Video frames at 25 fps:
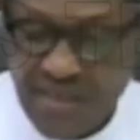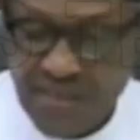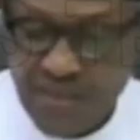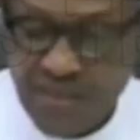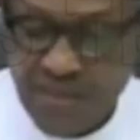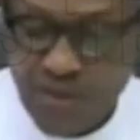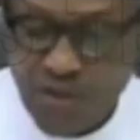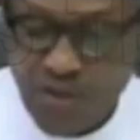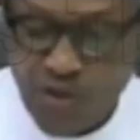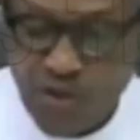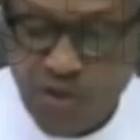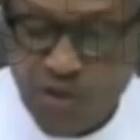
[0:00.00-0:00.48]

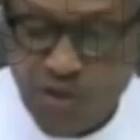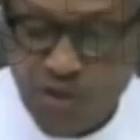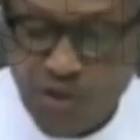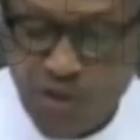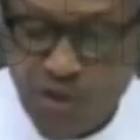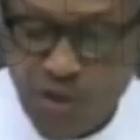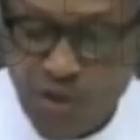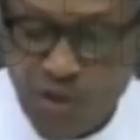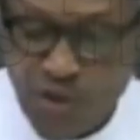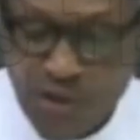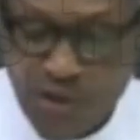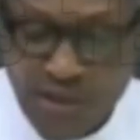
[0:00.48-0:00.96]
and to
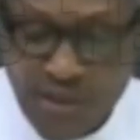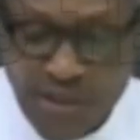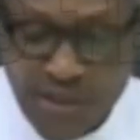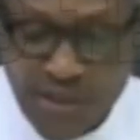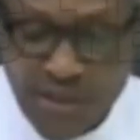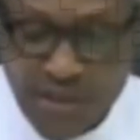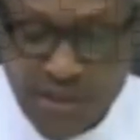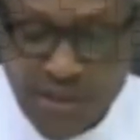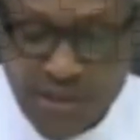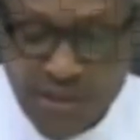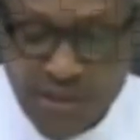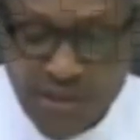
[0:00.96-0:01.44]
enjoin
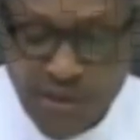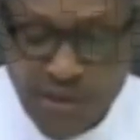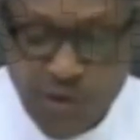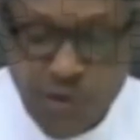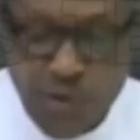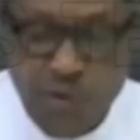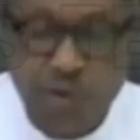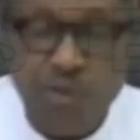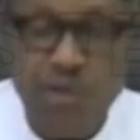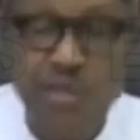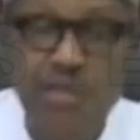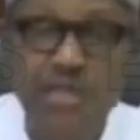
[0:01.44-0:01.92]

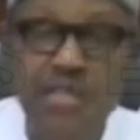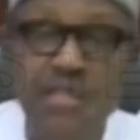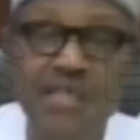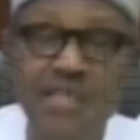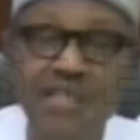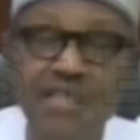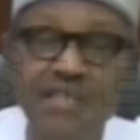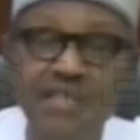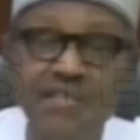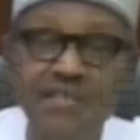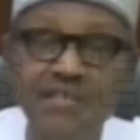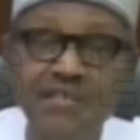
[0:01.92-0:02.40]
security
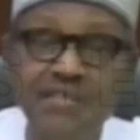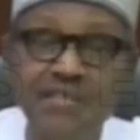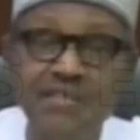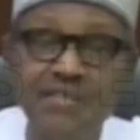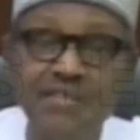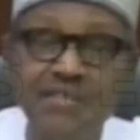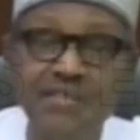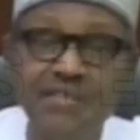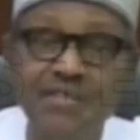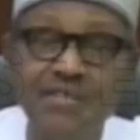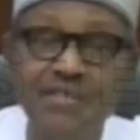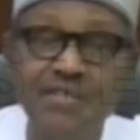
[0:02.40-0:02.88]

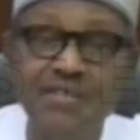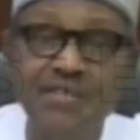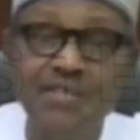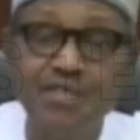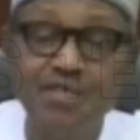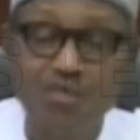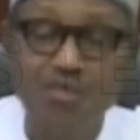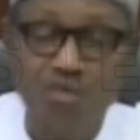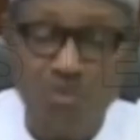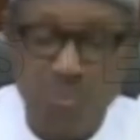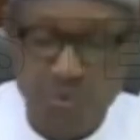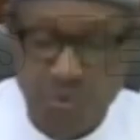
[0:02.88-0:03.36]
agencies
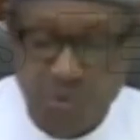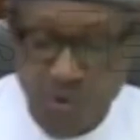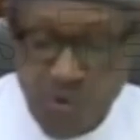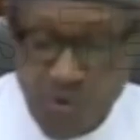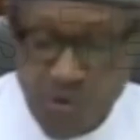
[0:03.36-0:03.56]
to